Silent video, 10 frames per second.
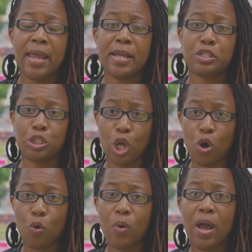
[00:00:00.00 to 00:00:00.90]
And
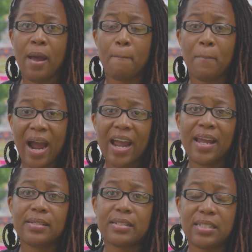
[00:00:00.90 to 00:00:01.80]
so,
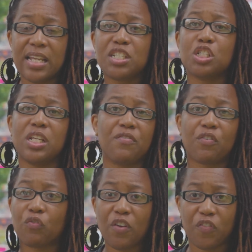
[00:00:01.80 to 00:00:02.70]
my decision to
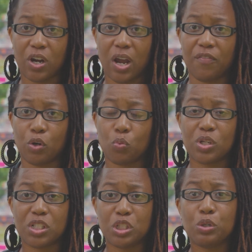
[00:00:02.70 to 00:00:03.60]
even run for governor
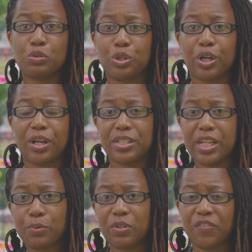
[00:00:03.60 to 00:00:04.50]
was due to the
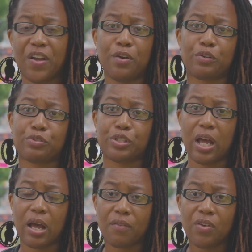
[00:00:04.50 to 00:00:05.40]
continuous failures
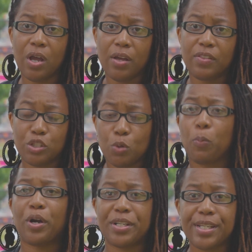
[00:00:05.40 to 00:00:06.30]
of the two
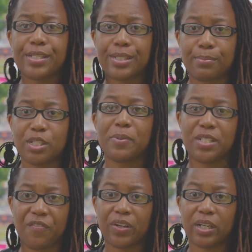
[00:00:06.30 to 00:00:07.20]
party system,
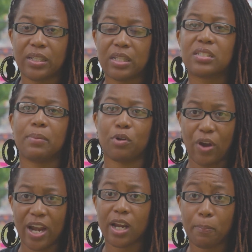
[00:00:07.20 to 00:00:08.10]
specifically the
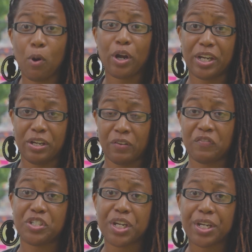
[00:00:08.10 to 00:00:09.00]
Democratic Party here in
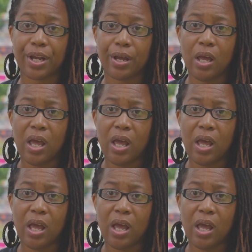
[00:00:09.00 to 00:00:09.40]
Virginia,